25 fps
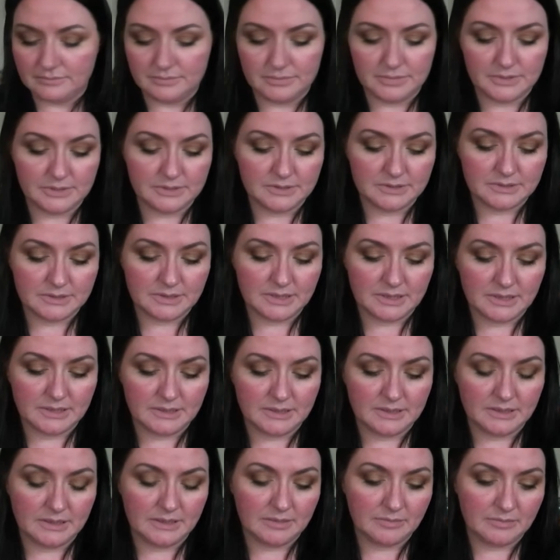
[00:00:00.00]
but I
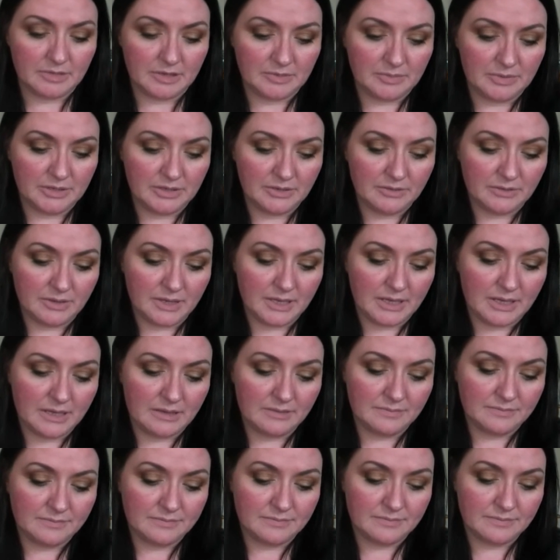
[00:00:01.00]
think it might be
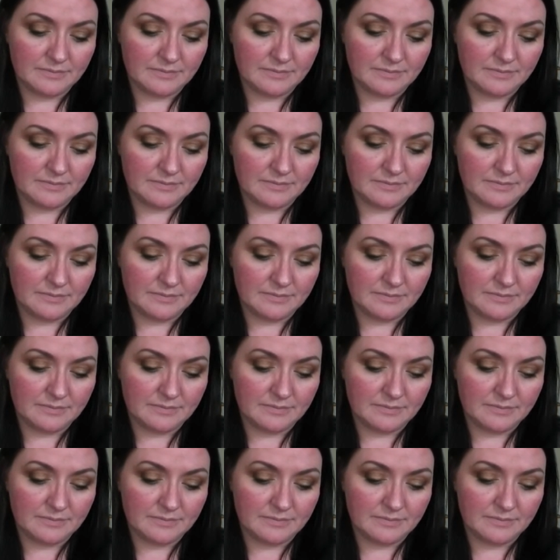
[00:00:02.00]
okay.